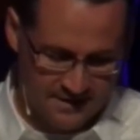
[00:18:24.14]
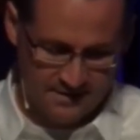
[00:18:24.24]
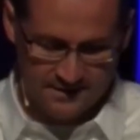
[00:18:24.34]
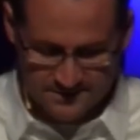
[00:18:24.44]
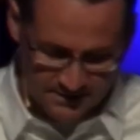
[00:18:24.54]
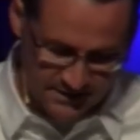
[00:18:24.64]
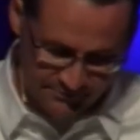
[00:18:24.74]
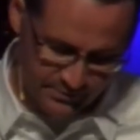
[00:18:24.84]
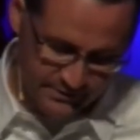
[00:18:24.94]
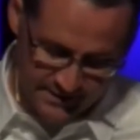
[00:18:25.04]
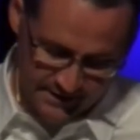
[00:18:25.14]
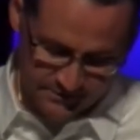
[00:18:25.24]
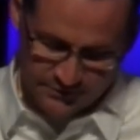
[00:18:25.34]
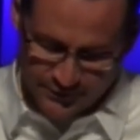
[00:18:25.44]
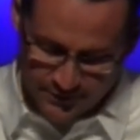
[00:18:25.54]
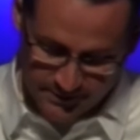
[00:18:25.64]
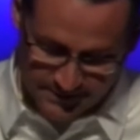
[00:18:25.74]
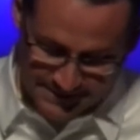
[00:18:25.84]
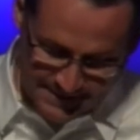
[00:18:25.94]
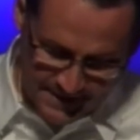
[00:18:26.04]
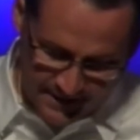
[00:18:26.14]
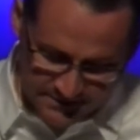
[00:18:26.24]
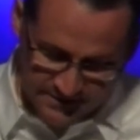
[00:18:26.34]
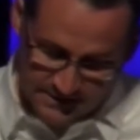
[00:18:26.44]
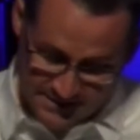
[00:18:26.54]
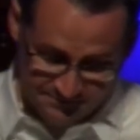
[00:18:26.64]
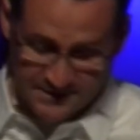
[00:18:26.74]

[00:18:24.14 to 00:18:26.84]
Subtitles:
Hesed love protects. Third, Hesed love